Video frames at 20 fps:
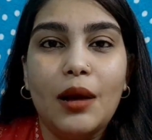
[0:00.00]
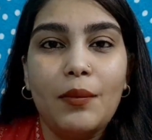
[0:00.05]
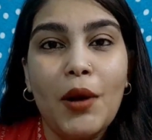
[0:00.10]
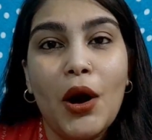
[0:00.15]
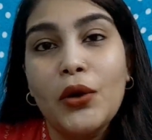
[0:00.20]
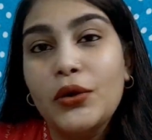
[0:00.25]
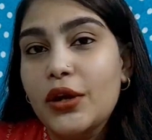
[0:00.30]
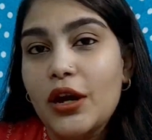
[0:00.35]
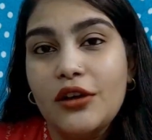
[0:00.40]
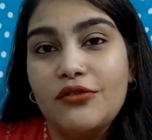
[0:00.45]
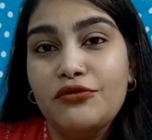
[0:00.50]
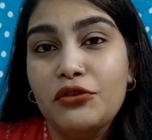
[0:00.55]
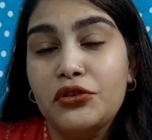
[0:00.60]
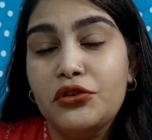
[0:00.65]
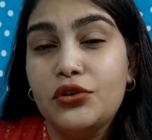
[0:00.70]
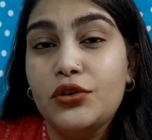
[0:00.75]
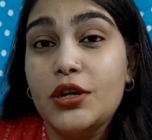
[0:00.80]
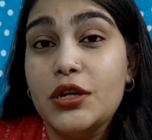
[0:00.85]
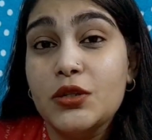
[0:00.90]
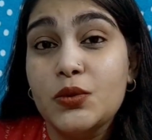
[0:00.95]
about it for
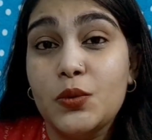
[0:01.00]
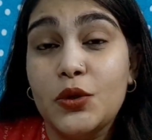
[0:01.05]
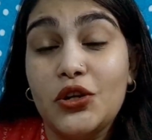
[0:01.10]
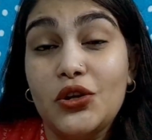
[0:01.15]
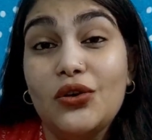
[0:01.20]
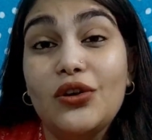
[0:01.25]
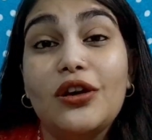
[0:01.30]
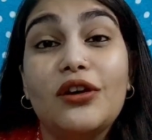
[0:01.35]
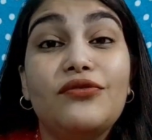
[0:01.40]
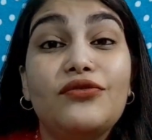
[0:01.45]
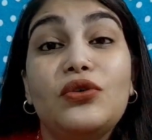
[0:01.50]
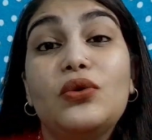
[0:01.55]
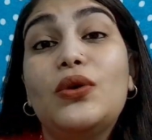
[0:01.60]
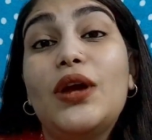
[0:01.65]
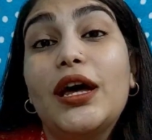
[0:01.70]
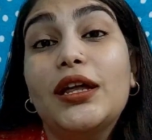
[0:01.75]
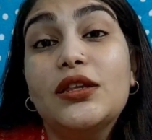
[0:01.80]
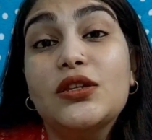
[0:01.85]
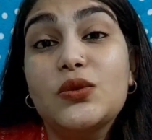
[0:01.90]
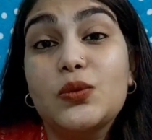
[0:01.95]
today's video if you
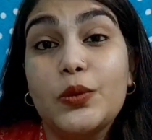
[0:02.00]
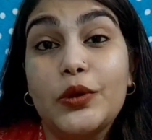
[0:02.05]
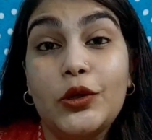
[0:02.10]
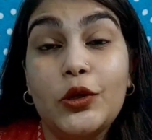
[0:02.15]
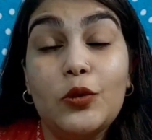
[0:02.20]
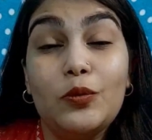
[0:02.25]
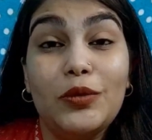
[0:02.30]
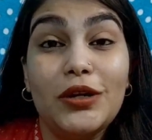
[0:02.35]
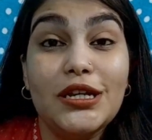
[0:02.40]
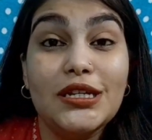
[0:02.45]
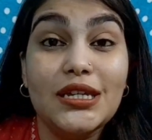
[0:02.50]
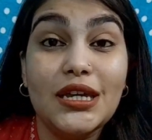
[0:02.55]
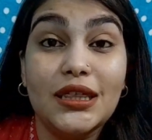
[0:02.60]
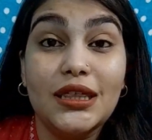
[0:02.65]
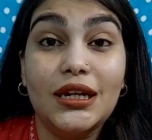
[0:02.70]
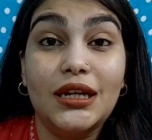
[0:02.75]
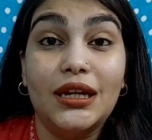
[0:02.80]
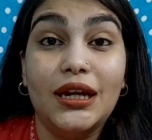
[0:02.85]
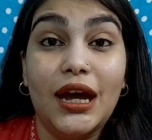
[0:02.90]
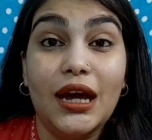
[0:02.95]
like this video please
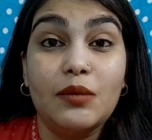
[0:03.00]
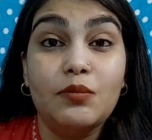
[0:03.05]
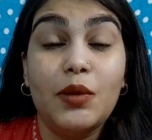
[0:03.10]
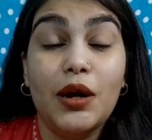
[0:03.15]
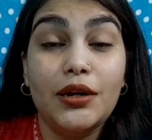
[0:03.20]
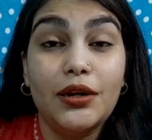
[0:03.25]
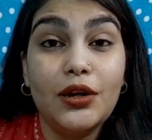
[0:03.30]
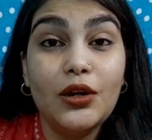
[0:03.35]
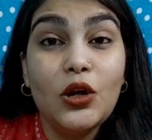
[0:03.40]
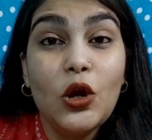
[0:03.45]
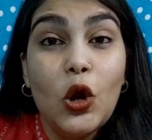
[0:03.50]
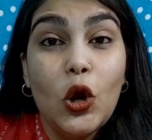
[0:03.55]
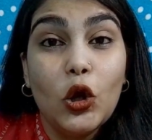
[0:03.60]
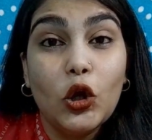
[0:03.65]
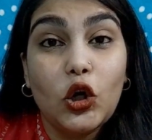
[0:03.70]
hit the like button